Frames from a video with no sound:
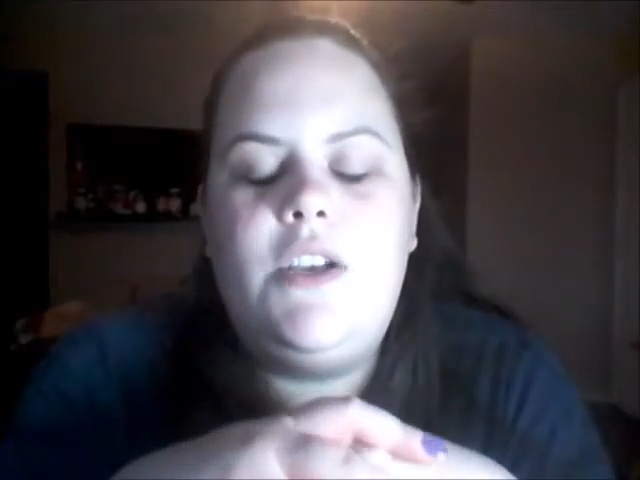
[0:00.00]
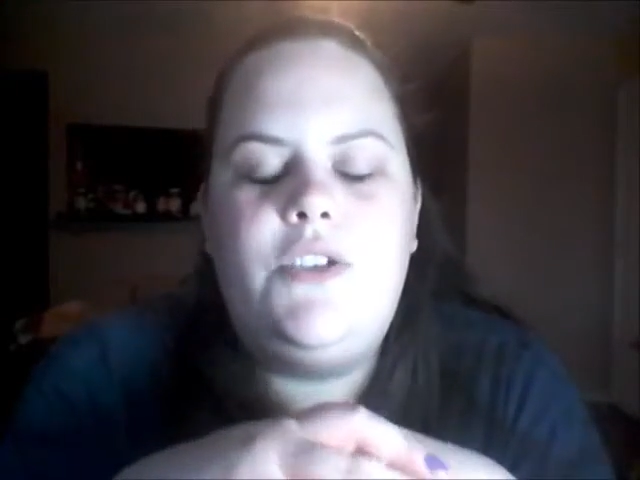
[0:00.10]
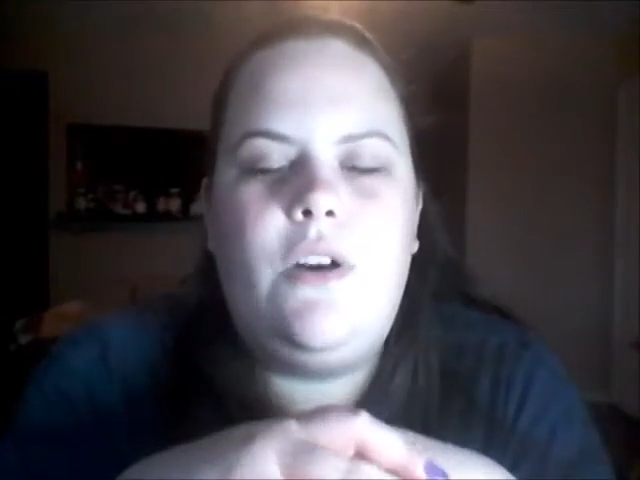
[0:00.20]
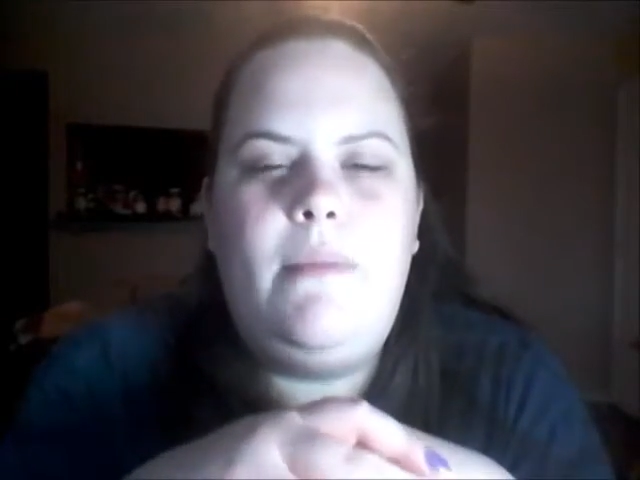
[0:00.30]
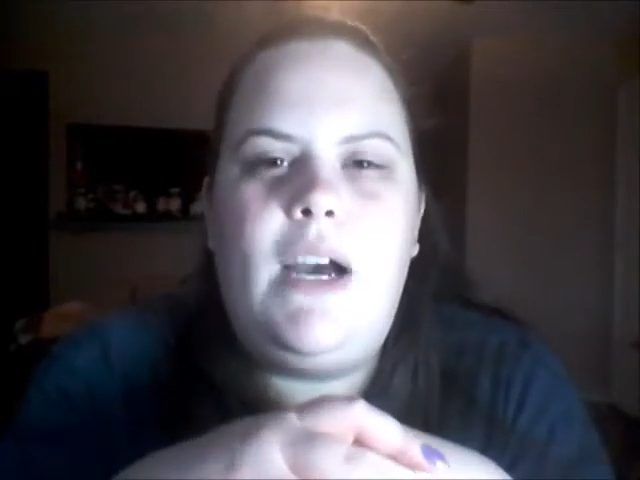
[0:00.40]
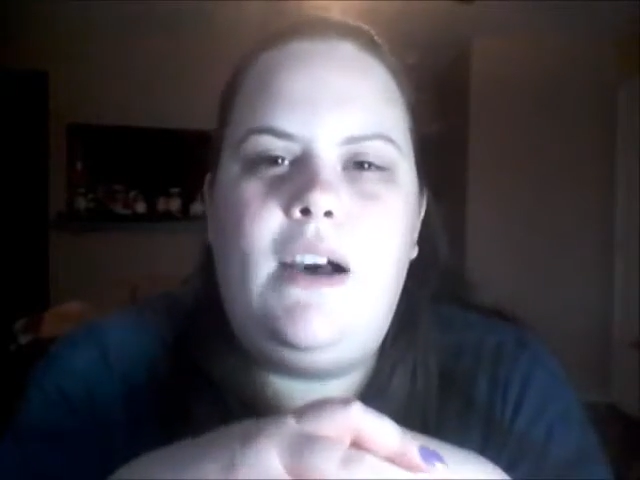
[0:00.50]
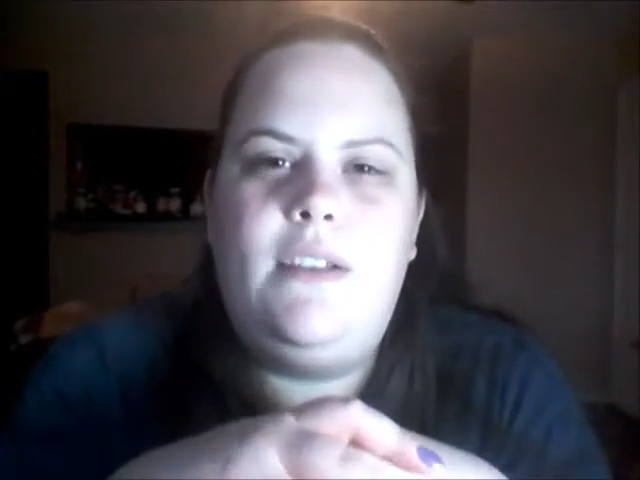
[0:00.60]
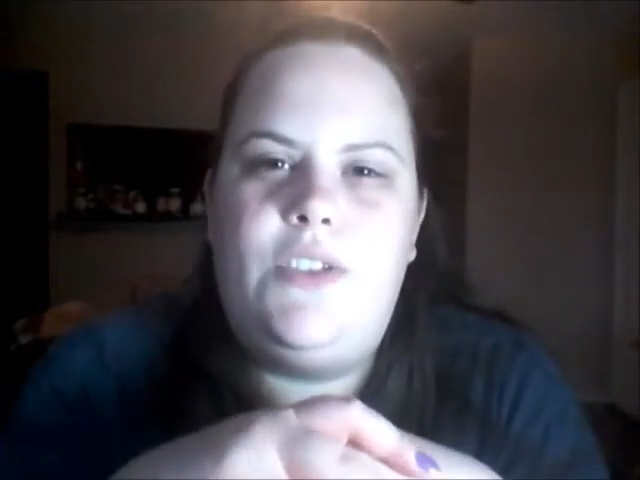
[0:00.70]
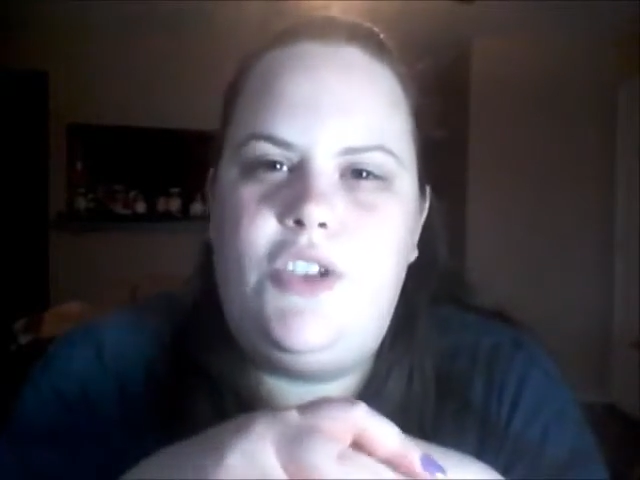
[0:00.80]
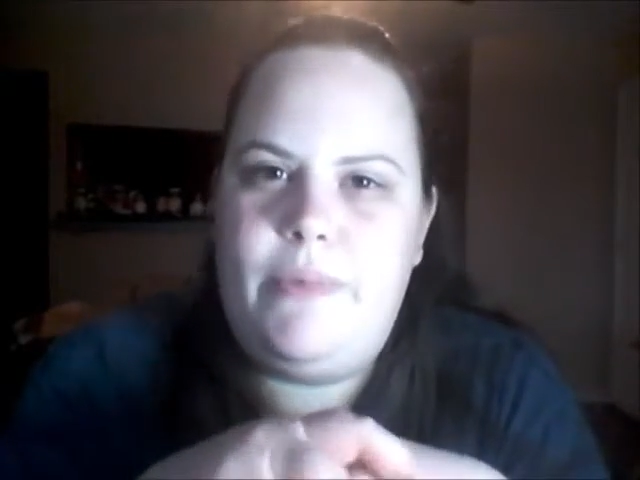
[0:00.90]
So I'm
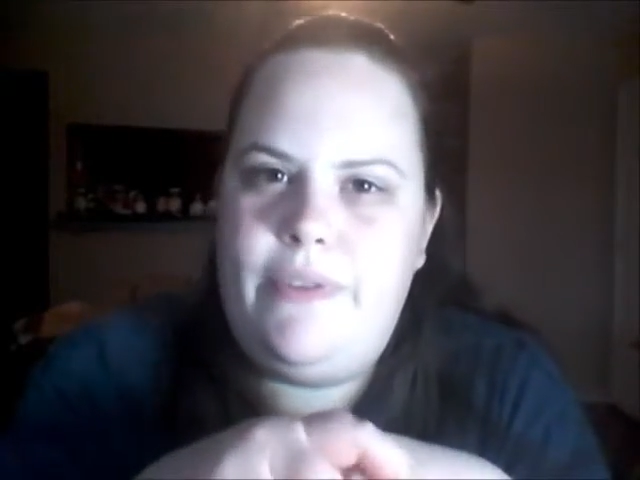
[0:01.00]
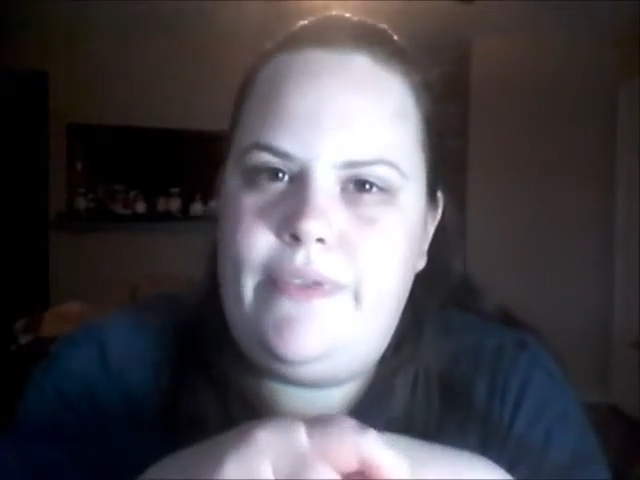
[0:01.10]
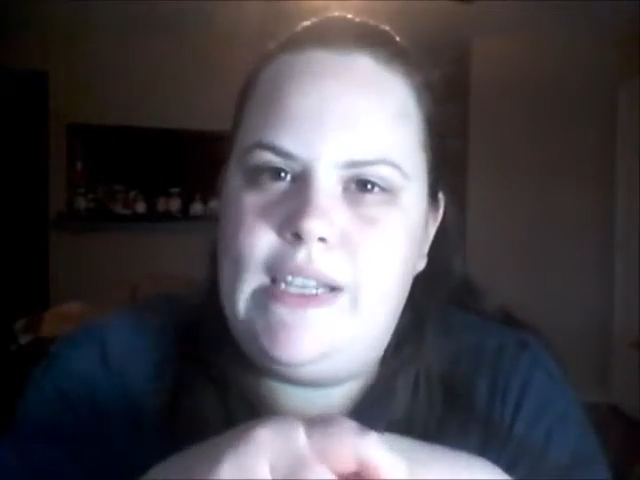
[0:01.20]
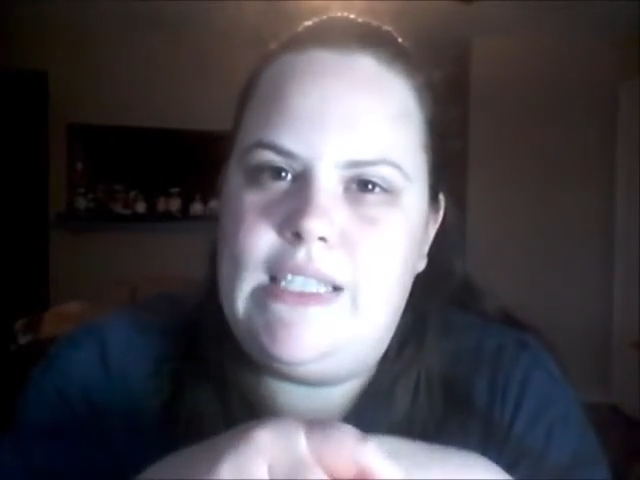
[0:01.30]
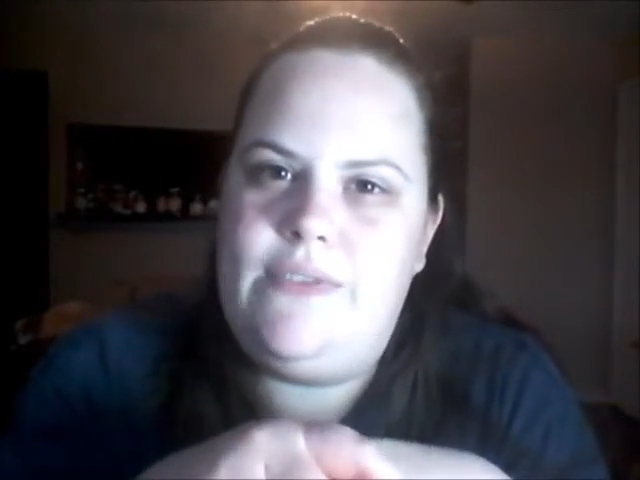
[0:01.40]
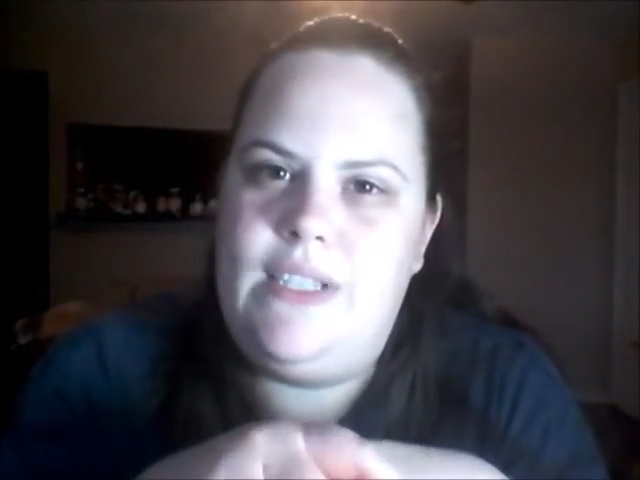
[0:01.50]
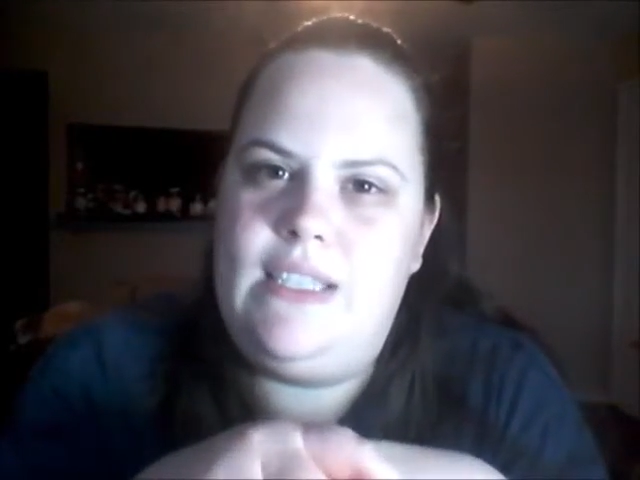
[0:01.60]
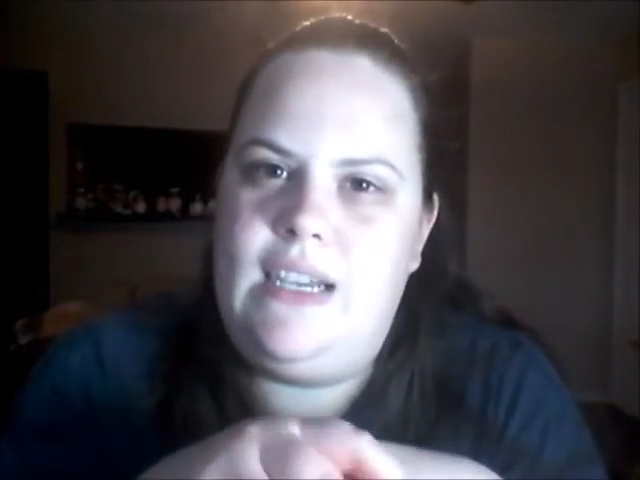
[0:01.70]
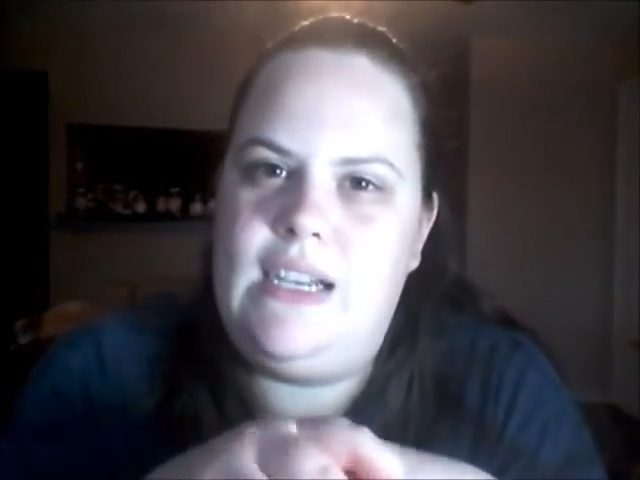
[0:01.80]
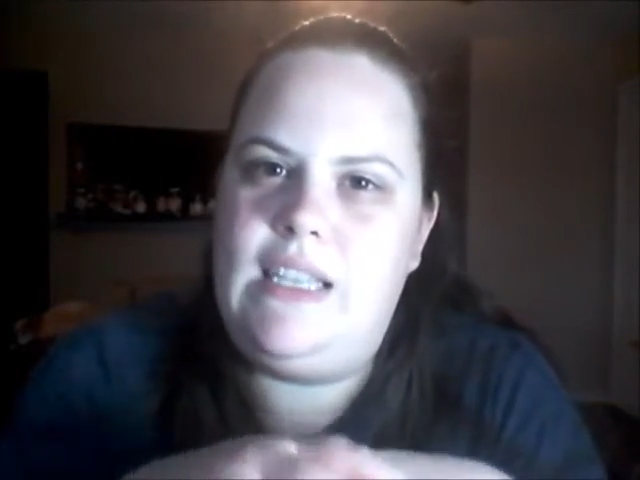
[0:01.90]
not super fussed if it's
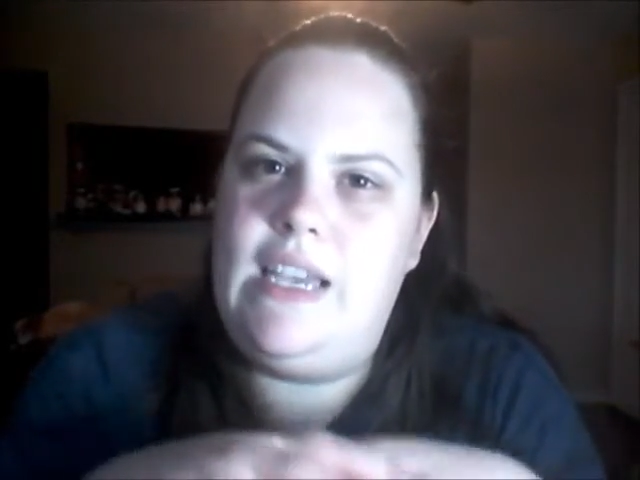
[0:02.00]
not